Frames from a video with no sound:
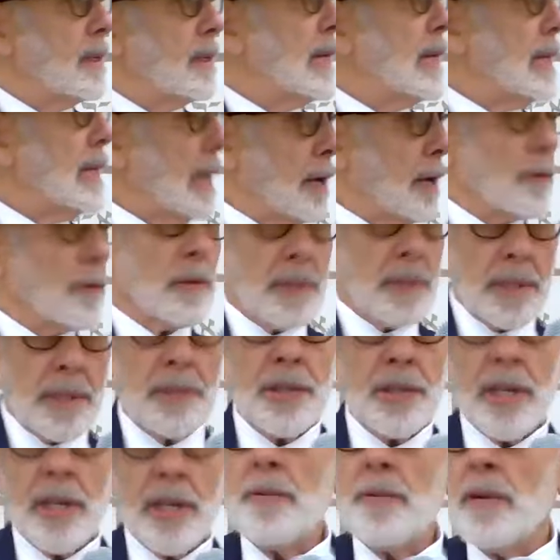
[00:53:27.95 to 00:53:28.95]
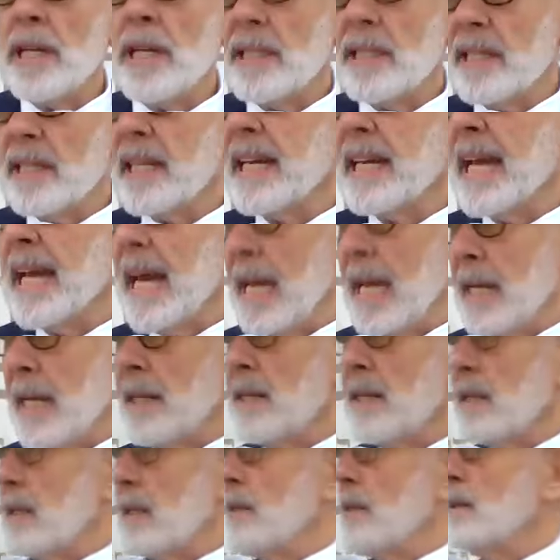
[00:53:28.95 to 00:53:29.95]
and how it also generates
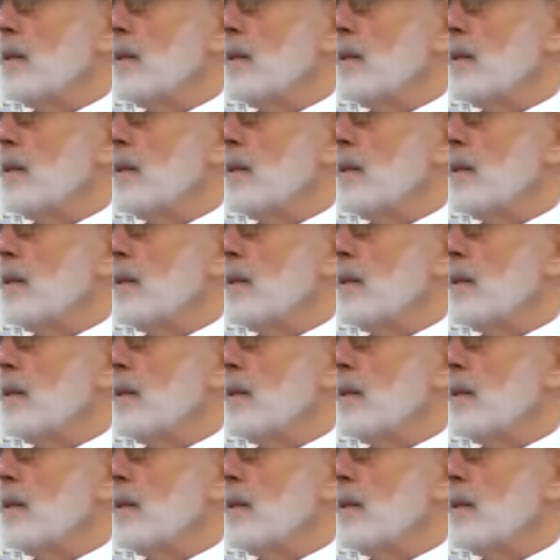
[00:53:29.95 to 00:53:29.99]
gain.